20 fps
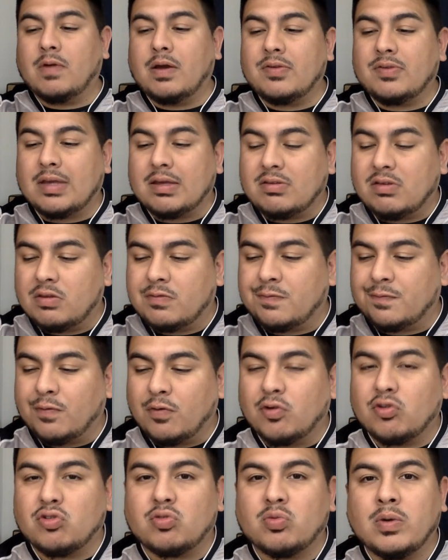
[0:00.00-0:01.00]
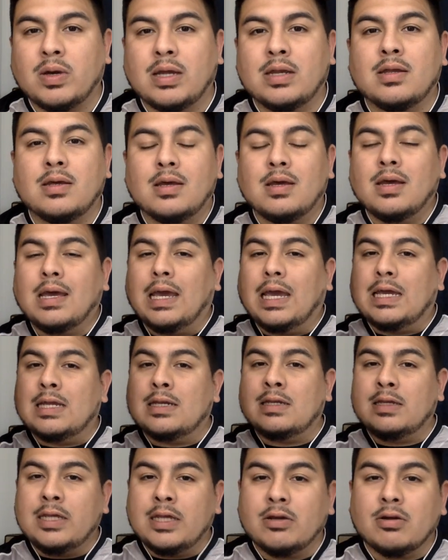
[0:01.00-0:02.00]
Reyes gets his first win
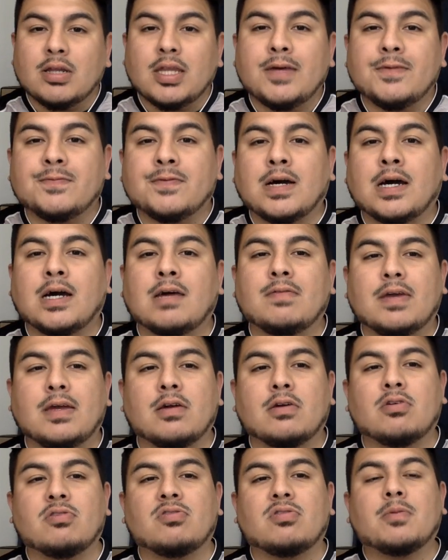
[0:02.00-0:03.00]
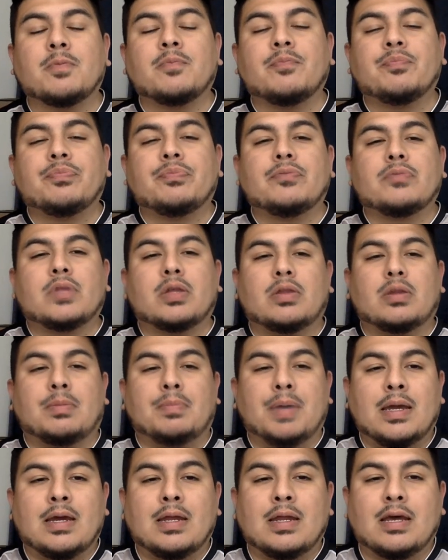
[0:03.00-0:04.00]
in nearly 5 years. The
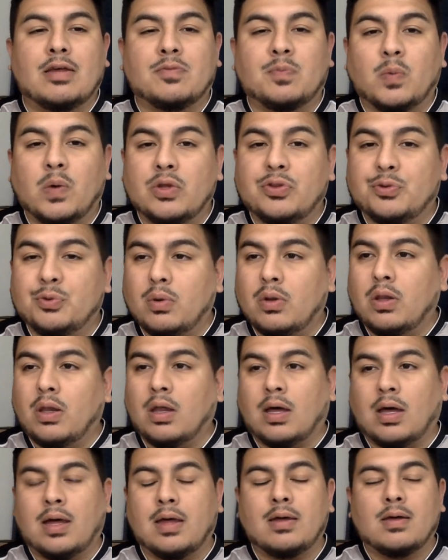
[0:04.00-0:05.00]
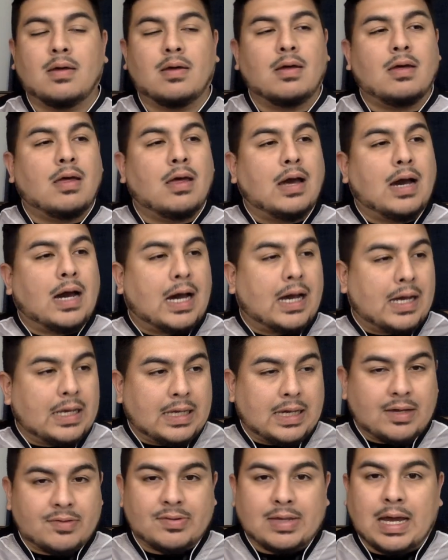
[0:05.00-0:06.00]
man has went through a lot.
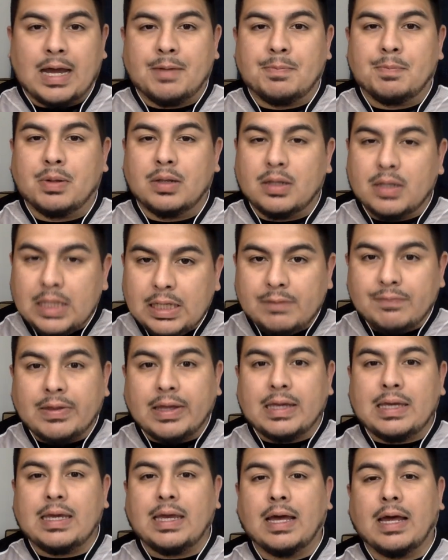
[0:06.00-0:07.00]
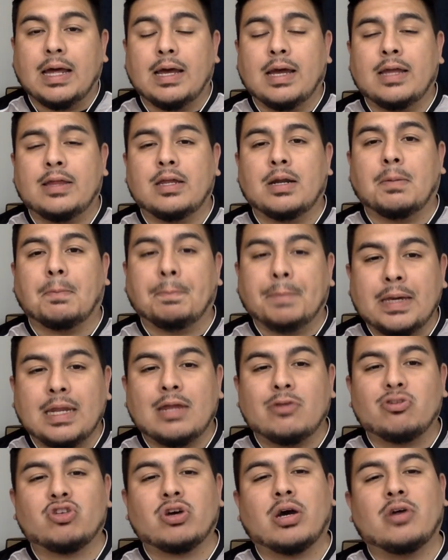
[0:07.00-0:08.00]
Yes, I believe that he ended up
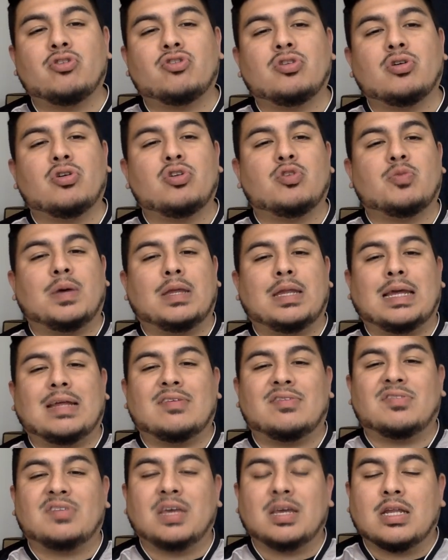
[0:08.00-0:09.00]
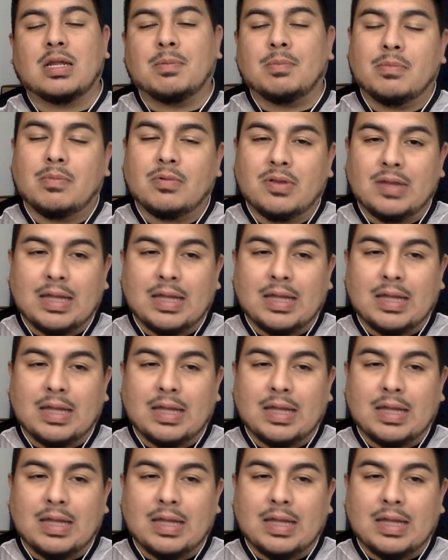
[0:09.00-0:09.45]
beating John Jones, and that stigma